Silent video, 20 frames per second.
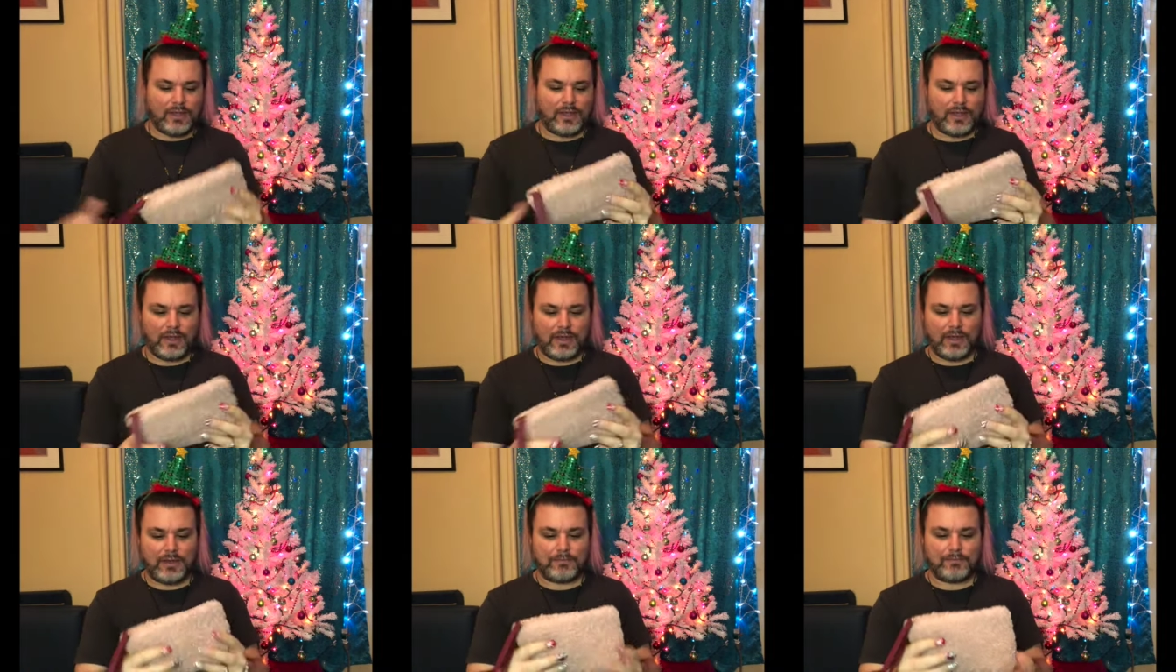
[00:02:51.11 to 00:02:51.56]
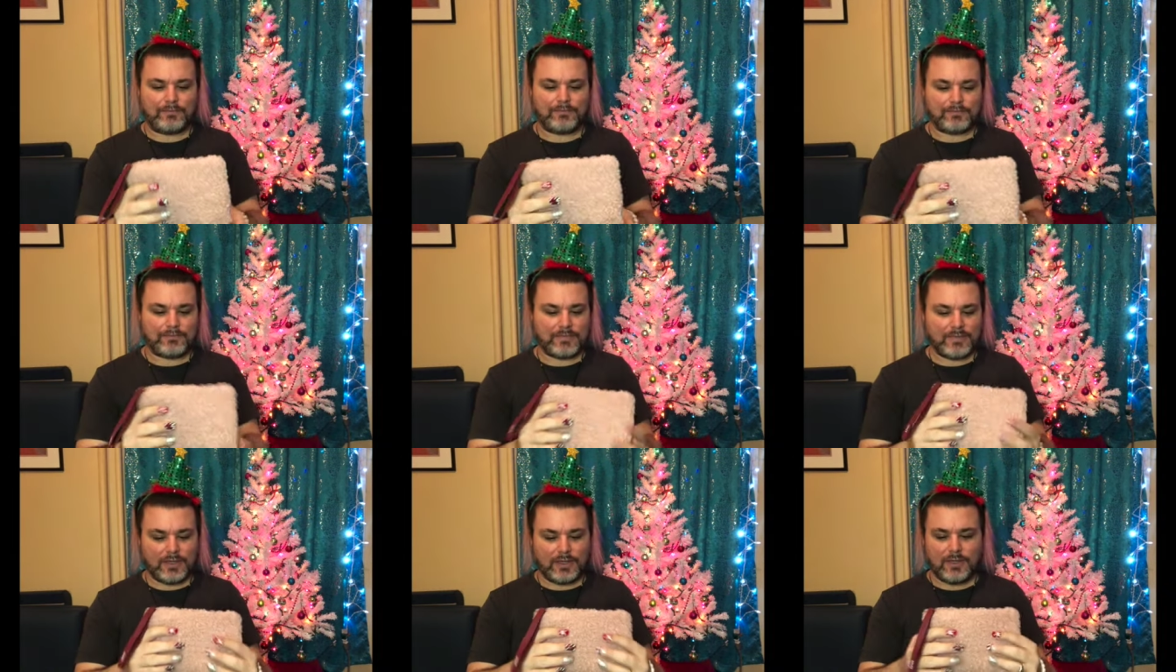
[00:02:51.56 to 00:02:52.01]
Um,
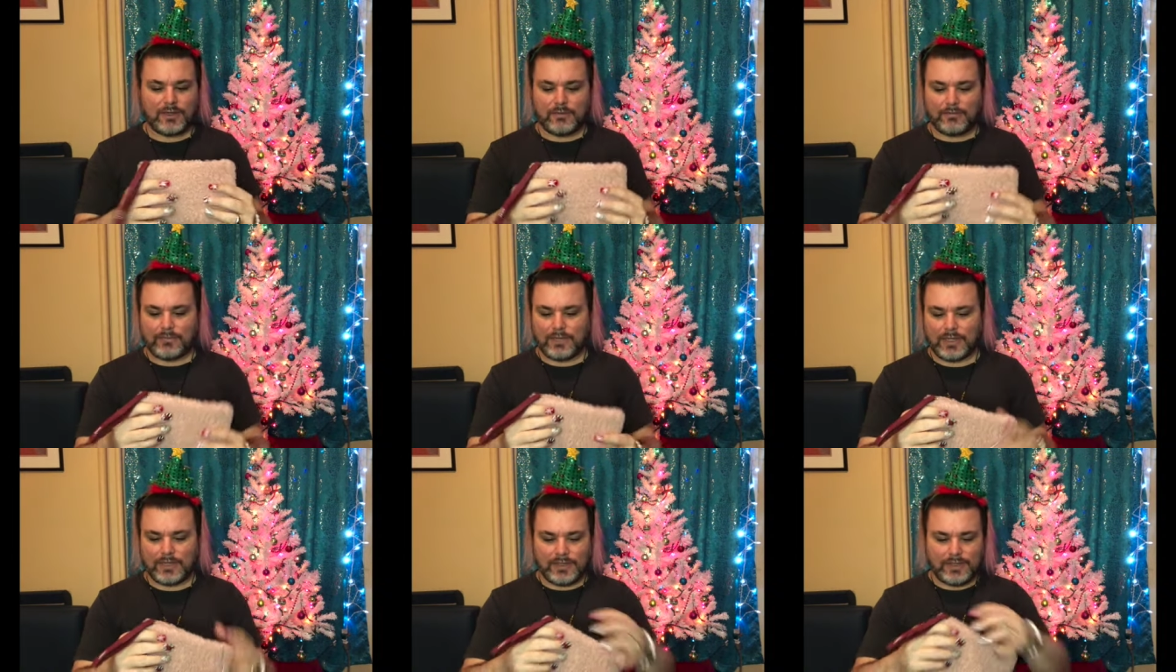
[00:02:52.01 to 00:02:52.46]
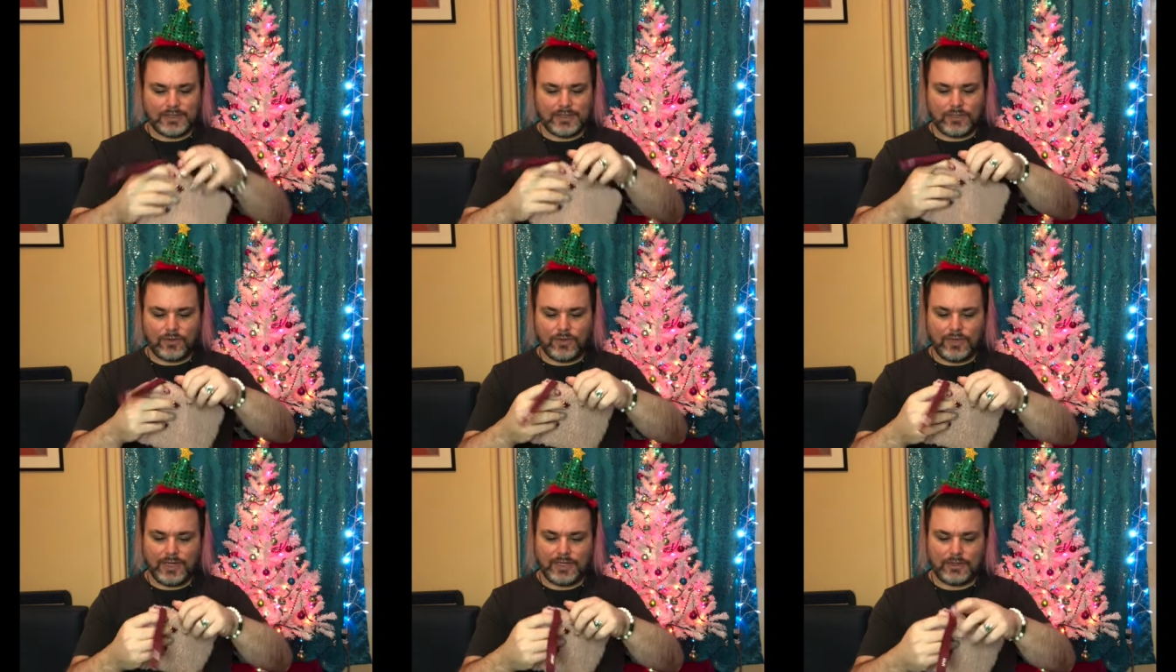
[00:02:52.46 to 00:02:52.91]
but let's
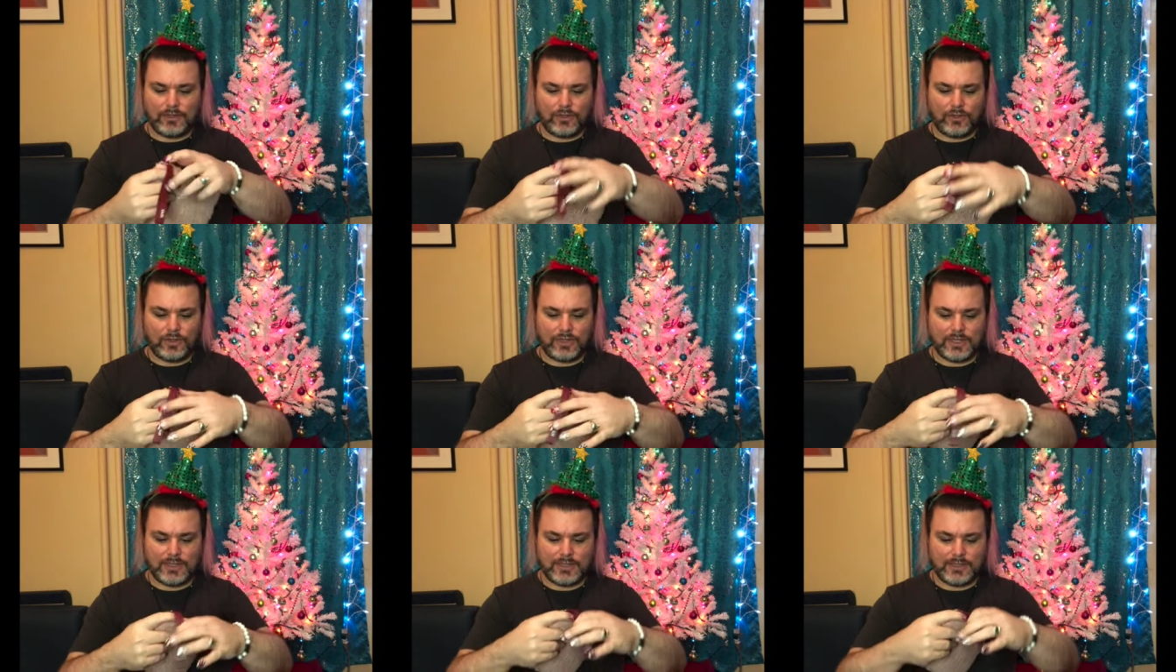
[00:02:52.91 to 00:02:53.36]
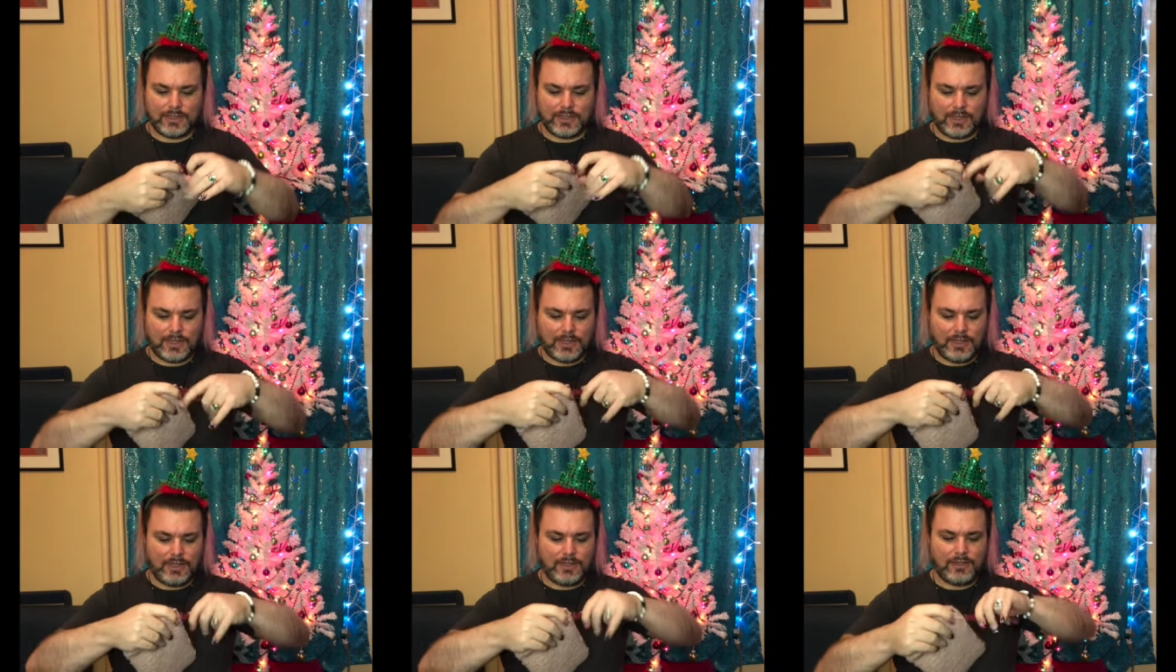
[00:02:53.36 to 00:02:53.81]
go ahead and look
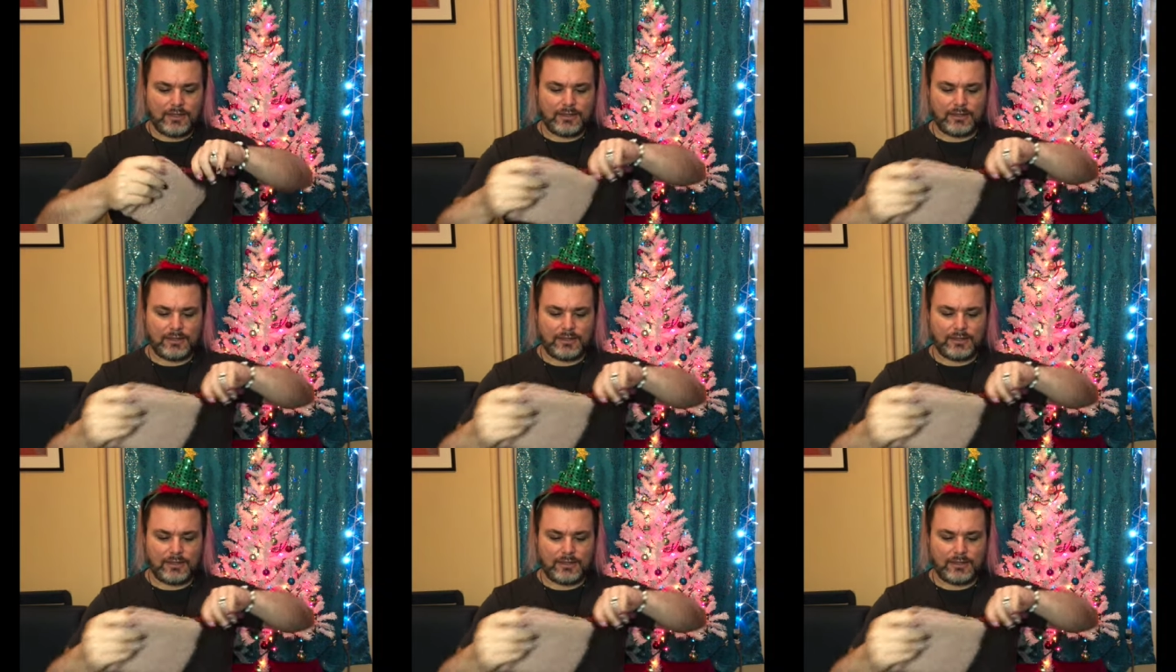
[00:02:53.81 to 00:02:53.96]
inside.